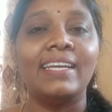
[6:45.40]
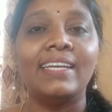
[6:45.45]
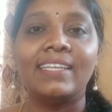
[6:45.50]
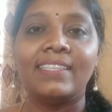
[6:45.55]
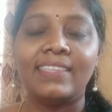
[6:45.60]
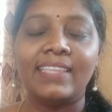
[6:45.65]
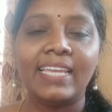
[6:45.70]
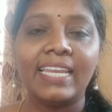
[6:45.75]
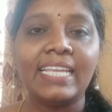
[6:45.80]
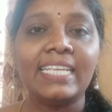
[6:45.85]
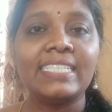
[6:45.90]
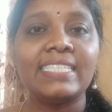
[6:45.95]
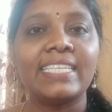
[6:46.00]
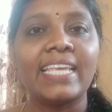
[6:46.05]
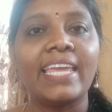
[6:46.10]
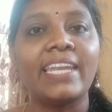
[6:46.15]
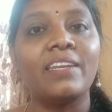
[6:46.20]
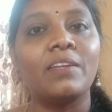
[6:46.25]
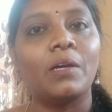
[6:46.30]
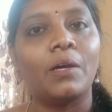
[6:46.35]
There is
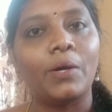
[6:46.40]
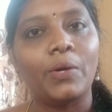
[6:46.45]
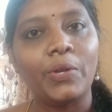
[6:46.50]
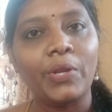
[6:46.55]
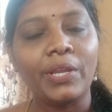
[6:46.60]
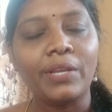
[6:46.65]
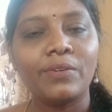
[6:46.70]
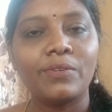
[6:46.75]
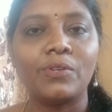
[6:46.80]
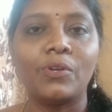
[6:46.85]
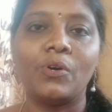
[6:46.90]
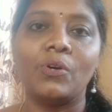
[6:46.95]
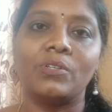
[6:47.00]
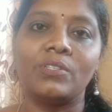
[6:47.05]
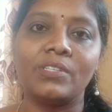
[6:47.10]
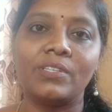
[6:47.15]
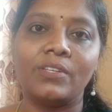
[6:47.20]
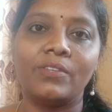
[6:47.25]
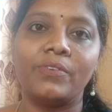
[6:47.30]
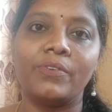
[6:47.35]
an
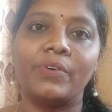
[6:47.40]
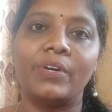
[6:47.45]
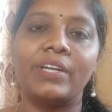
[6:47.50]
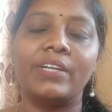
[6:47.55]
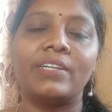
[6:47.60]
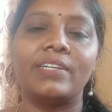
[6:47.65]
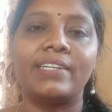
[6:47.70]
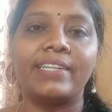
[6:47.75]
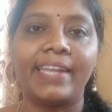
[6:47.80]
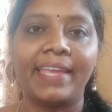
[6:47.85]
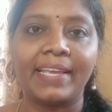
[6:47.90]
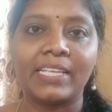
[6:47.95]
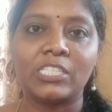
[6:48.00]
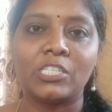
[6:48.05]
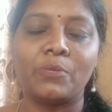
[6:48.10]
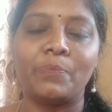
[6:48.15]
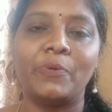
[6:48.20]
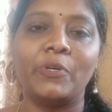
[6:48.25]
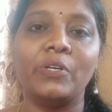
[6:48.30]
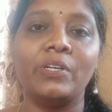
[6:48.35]
anecdote in your
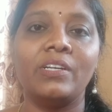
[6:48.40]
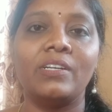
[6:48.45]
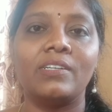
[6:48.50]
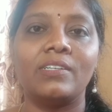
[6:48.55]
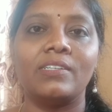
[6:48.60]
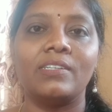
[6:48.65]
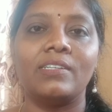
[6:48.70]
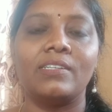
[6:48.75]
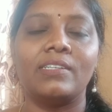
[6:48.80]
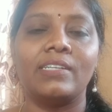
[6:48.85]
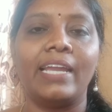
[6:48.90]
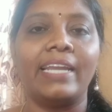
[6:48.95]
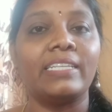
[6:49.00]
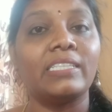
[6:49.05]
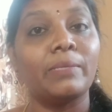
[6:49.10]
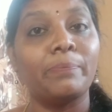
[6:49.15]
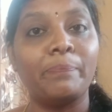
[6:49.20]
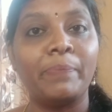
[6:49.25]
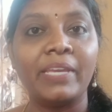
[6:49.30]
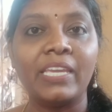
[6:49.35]
textbook
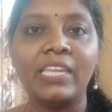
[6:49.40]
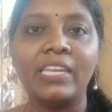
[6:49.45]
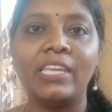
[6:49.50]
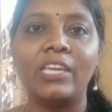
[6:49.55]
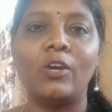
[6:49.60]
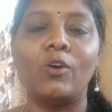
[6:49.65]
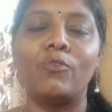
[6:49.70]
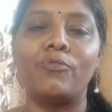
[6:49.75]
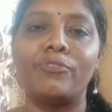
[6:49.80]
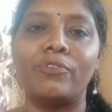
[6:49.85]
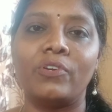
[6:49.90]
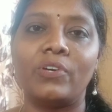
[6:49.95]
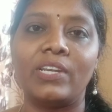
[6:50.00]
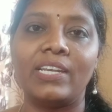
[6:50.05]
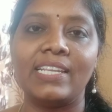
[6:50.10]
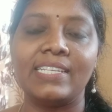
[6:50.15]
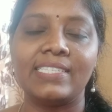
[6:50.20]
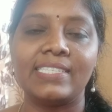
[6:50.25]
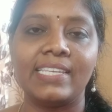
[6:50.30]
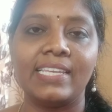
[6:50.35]
at the beginning of your
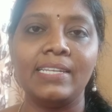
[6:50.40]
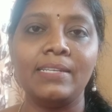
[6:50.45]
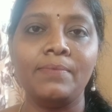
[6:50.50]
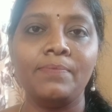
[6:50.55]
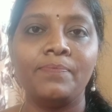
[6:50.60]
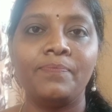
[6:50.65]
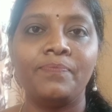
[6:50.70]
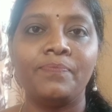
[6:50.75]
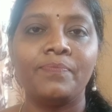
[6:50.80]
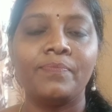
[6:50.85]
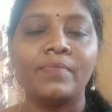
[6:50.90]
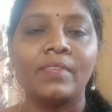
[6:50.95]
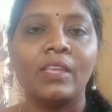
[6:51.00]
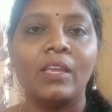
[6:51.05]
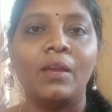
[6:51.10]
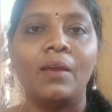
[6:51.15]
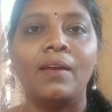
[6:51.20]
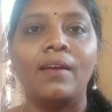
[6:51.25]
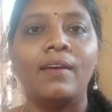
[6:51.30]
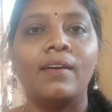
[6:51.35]
lesson.
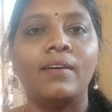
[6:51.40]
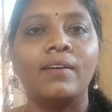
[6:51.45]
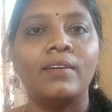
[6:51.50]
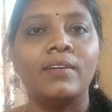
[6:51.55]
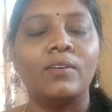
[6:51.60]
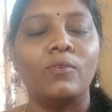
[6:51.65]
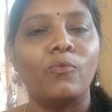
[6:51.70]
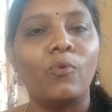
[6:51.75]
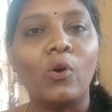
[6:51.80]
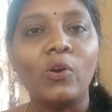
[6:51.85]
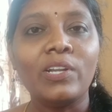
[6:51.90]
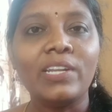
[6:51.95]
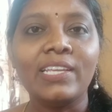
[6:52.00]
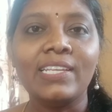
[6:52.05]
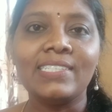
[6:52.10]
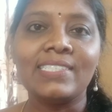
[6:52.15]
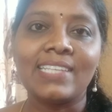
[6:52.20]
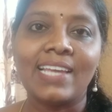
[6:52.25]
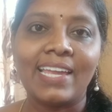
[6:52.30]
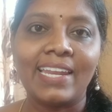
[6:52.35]
What
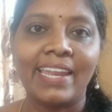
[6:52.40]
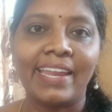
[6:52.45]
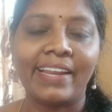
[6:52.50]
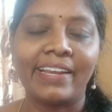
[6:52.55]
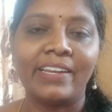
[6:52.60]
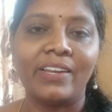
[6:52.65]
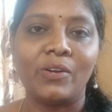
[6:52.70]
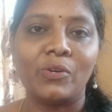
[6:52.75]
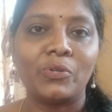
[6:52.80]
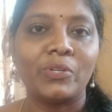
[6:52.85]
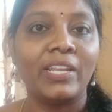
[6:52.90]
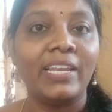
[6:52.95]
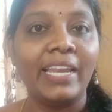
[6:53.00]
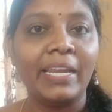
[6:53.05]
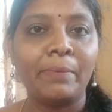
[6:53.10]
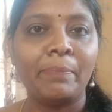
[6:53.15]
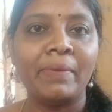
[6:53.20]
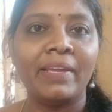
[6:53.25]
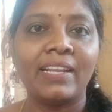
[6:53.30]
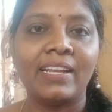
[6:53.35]
is anecdote?
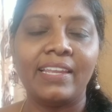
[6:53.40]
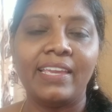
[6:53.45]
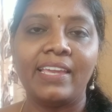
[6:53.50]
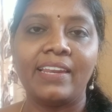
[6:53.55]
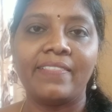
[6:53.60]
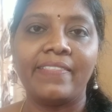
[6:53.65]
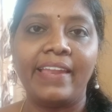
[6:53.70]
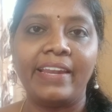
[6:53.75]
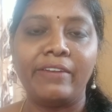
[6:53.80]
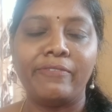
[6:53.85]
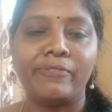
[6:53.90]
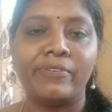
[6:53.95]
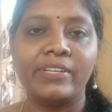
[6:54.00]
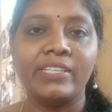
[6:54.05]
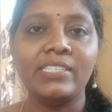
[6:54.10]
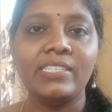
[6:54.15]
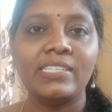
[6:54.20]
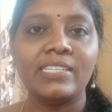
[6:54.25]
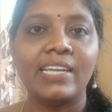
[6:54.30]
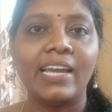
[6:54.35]
Let me clear that
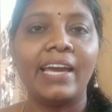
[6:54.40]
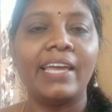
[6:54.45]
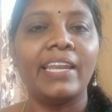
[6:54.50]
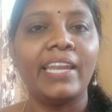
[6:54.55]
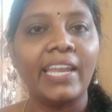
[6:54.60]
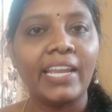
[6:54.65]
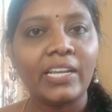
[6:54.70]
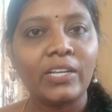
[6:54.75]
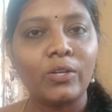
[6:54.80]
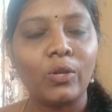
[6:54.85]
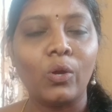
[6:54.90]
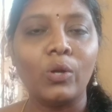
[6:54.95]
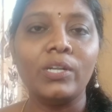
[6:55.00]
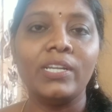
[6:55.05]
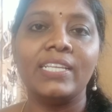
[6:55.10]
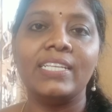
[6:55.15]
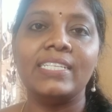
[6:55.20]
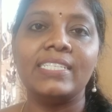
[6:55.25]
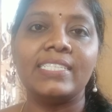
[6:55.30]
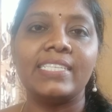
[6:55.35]
first.
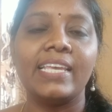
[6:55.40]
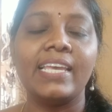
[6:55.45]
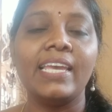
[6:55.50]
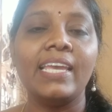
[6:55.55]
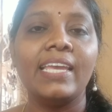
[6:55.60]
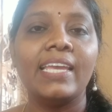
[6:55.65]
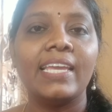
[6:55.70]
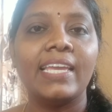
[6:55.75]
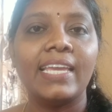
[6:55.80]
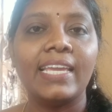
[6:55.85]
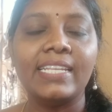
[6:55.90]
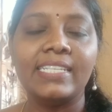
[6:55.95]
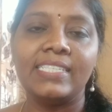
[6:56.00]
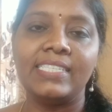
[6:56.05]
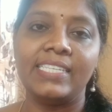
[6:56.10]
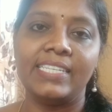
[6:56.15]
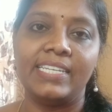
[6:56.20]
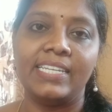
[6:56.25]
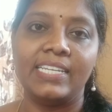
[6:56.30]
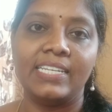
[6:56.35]
Anecdote is an
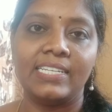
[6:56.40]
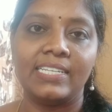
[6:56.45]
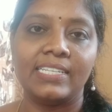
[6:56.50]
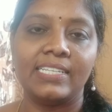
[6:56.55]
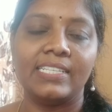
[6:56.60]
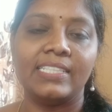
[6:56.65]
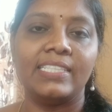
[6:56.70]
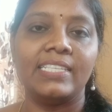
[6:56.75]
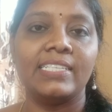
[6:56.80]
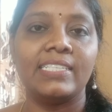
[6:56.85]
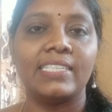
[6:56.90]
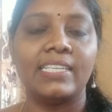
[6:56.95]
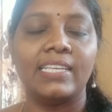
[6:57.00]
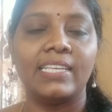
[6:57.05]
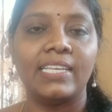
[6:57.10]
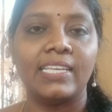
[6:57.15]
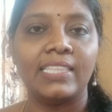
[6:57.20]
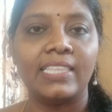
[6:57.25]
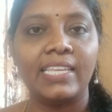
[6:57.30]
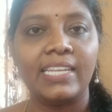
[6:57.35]
incident.
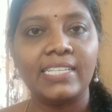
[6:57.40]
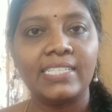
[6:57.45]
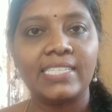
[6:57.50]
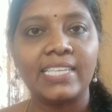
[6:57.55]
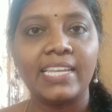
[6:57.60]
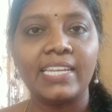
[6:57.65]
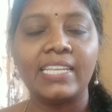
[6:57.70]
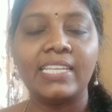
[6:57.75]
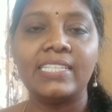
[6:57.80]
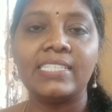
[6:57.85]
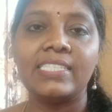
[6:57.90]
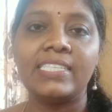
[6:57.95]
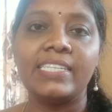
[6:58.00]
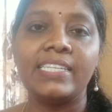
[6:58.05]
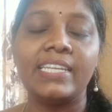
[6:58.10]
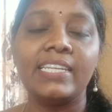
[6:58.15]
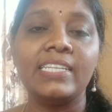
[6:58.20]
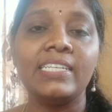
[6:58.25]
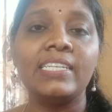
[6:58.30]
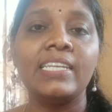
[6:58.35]
There is an
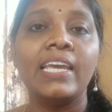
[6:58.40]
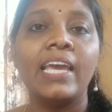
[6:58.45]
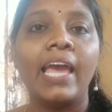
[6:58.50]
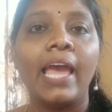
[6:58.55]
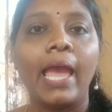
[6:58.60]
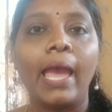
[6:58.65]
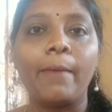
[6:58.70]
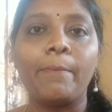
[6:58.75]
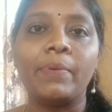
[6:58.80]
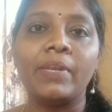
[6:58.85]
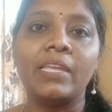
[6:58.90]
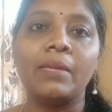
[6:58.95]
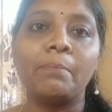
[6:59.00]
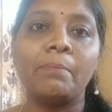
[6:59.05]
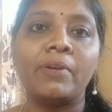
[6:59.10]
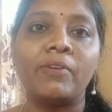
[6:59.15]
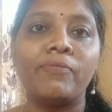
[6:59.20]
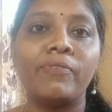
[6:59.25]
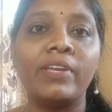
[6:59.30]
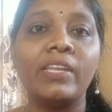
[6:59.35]
incident happening
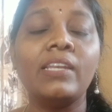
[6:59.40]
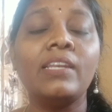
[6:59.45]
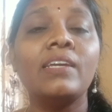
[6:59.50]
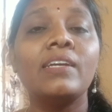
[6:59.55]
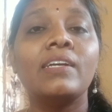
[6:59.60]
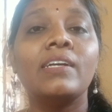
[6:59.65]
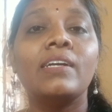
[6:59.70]
between